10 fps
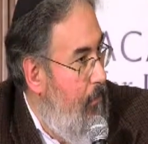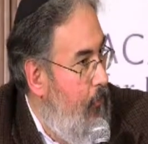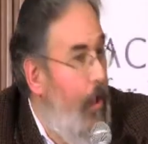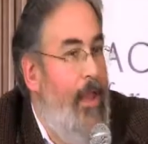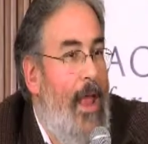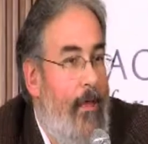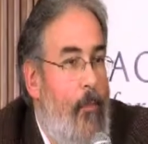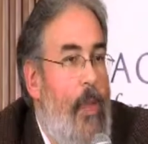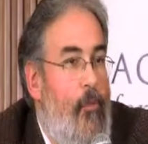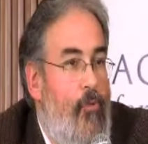Right now, the
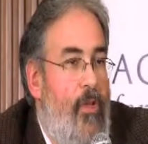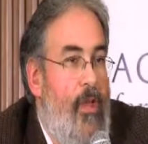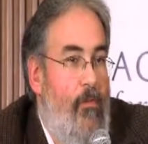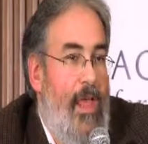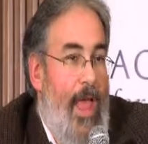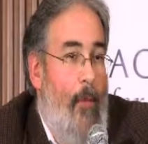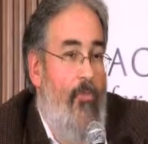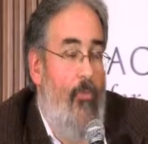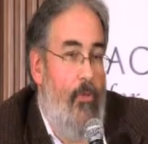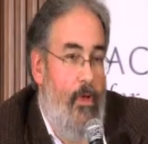people who tend to make
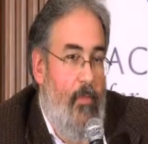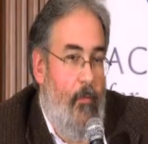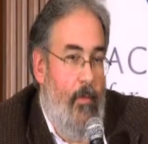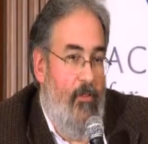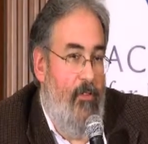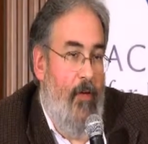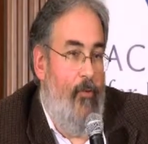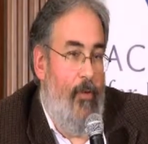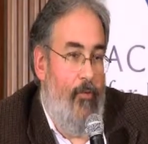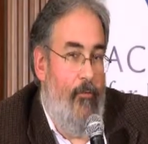absolute commitments never
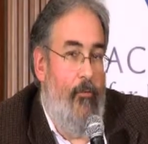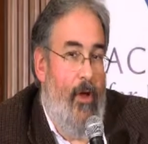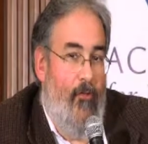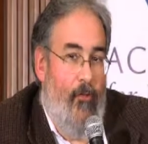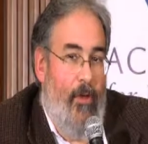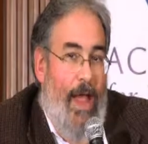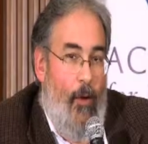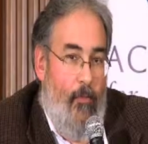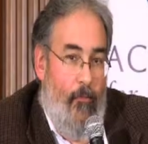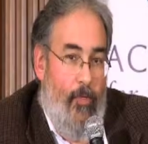use the phrase for now
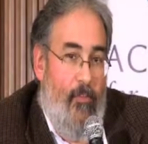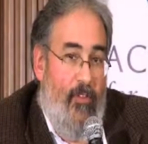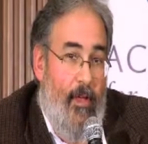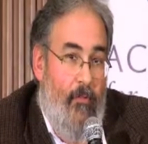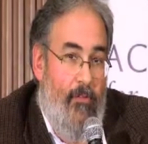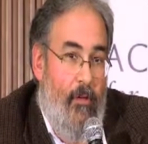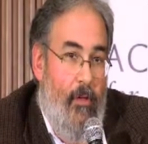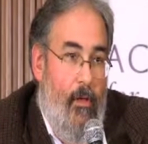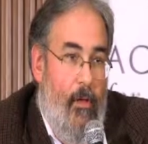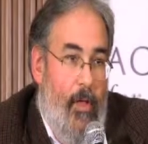or for themselves,
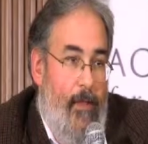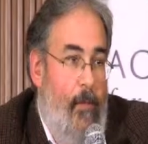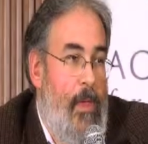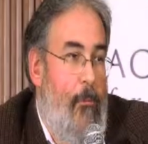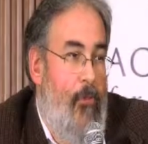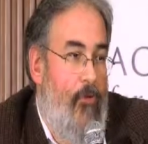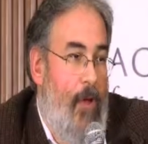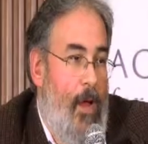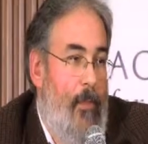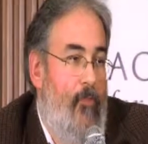and the people who
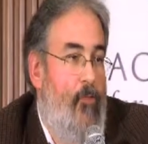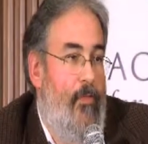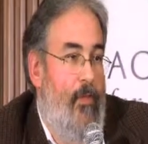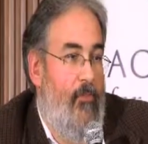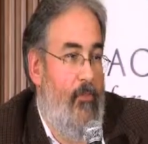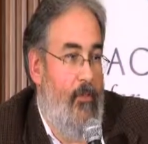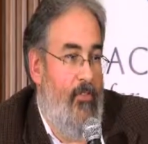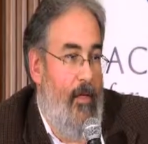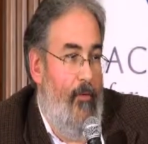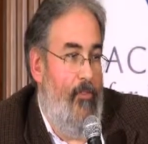talk about doing things for
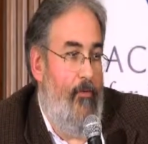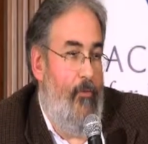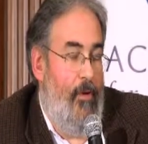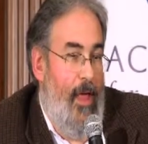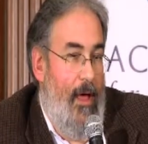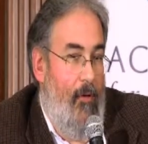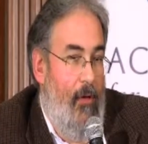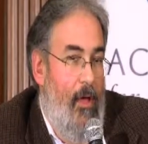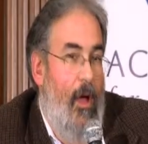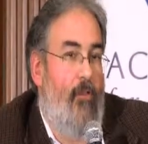themselves and for now
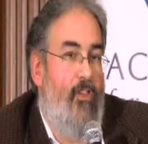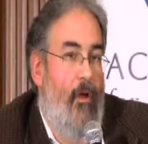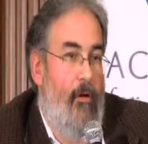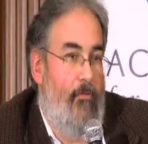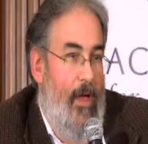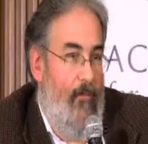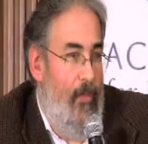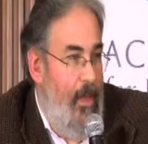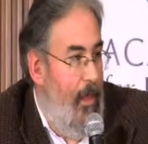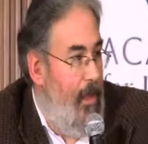are terrified of
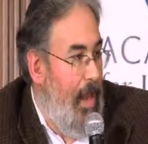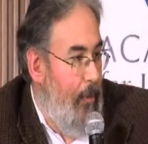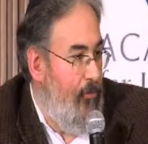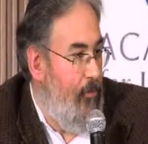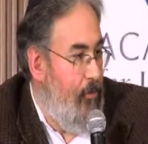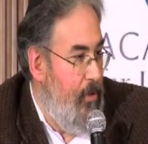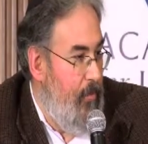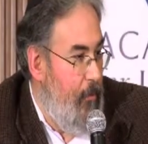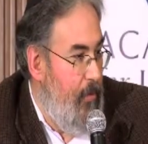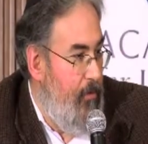making any absolute
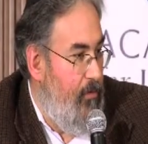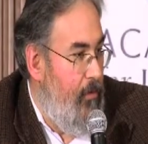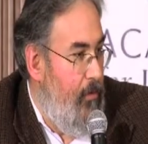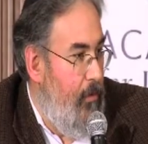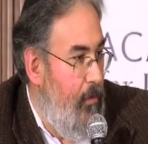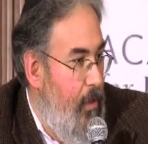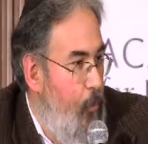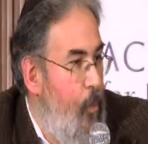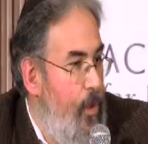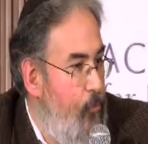commitments.
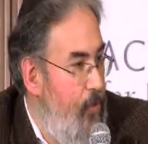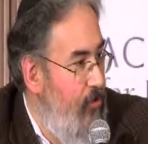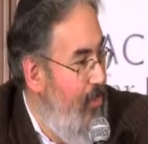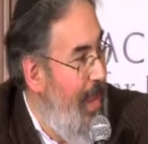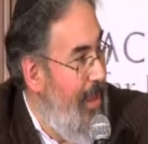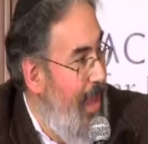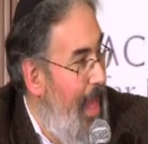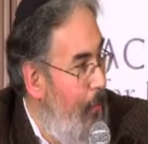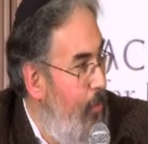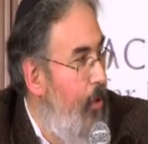When we bridge that
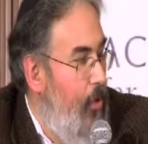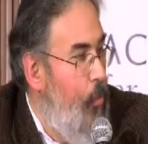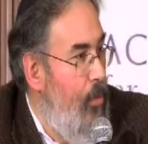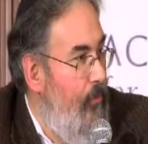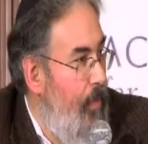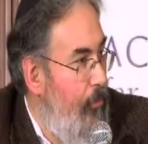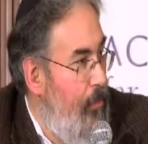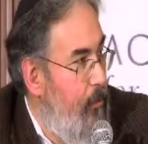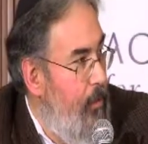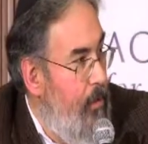gap, we'll have a healthy
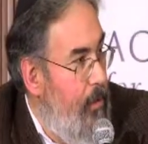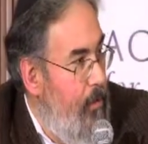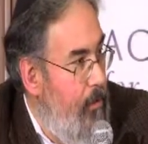community.